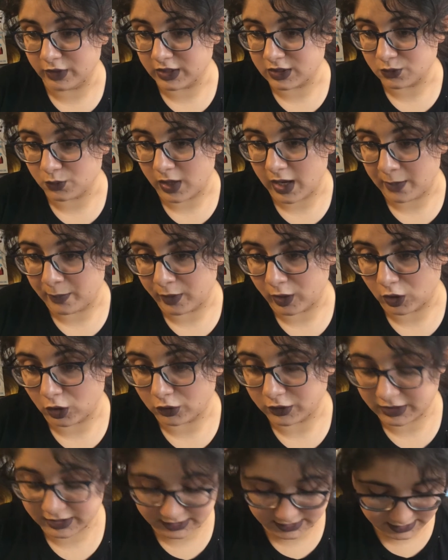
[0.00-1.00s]
that's why I bought
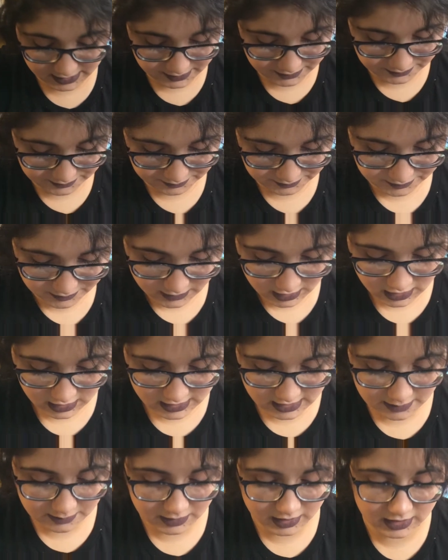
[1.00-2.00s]
all this.
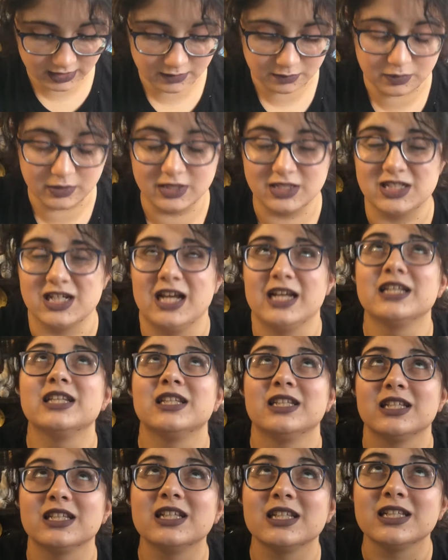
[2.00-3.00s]
Because I'm like, bitch, I
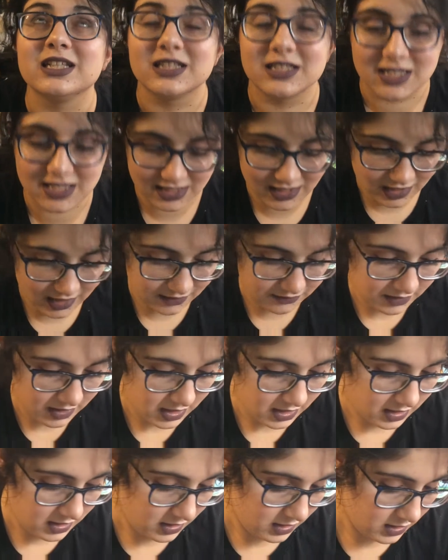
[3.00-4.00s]
need stuff.
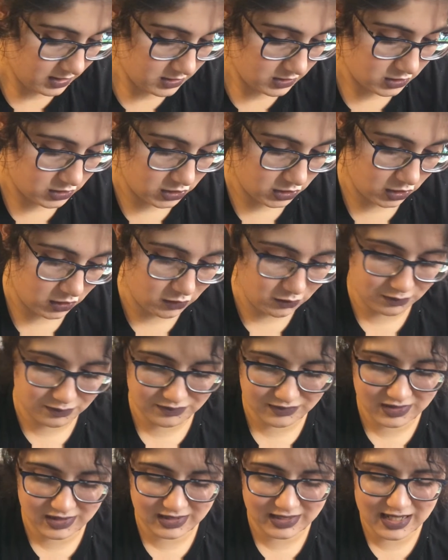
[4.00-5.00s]
So
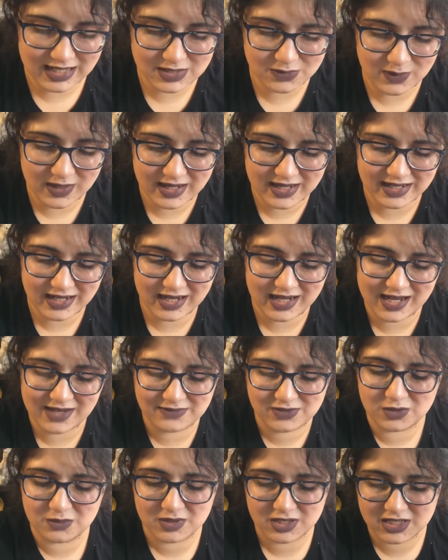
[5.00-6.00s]
that's why I have
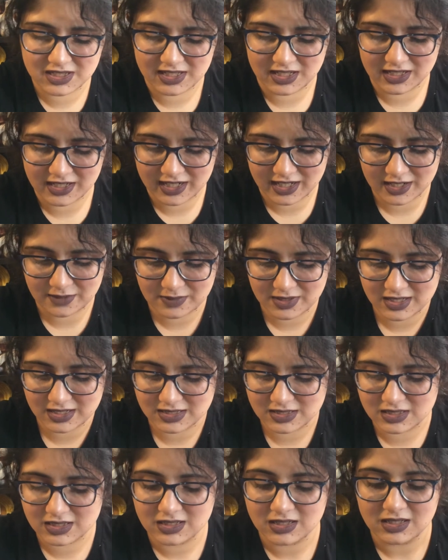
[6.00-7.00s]
so much skincare
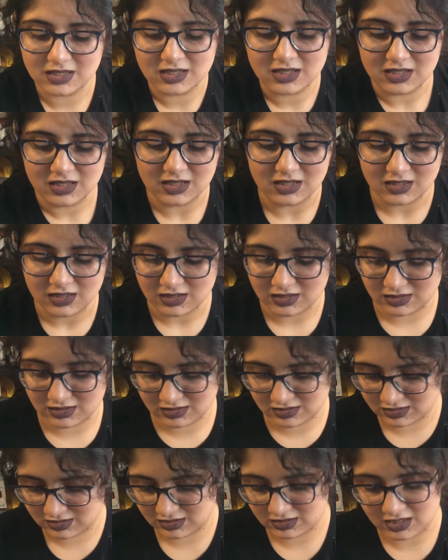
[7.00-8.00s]
because
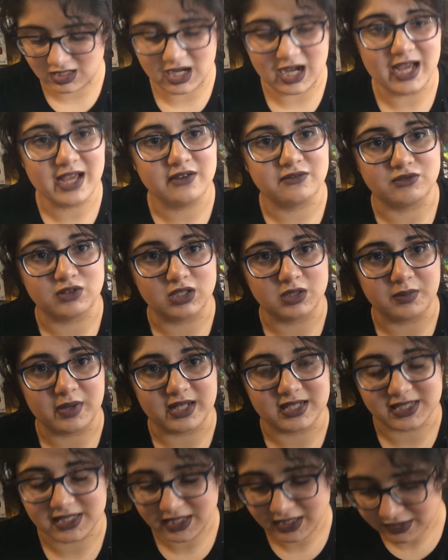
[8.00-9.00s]
I have really
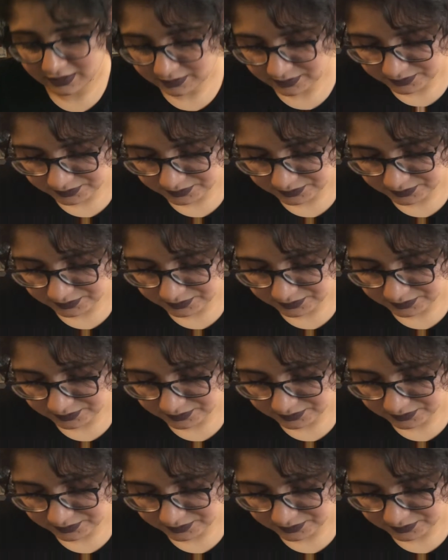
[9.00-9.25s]
bad skin.